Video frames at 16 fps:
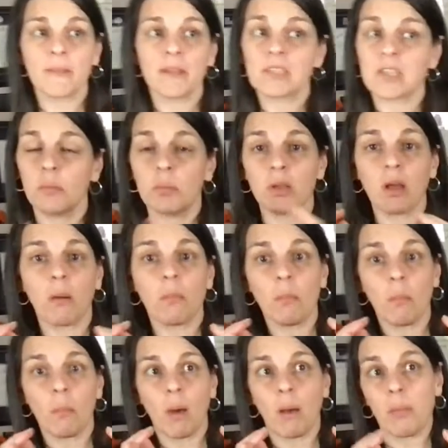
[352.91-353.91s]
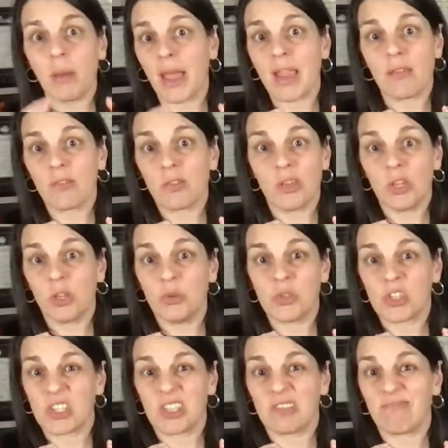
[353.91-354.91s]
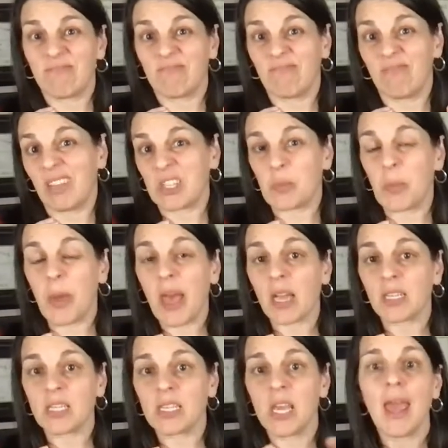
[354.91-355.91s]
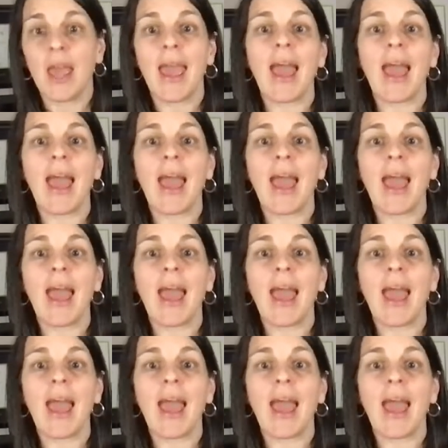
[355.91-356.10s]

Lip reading: It's going to become a behavior that you just expect.